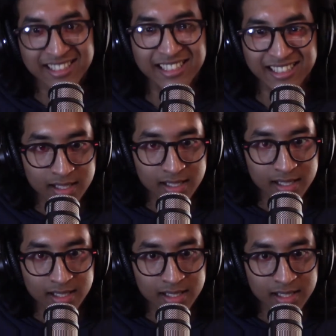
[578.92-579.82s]

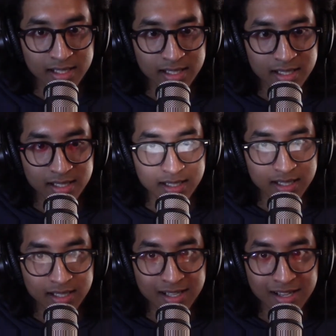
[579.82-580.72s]

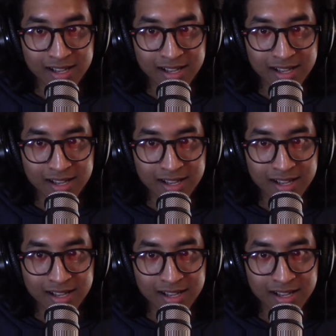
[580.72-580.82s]
Nobody speaks.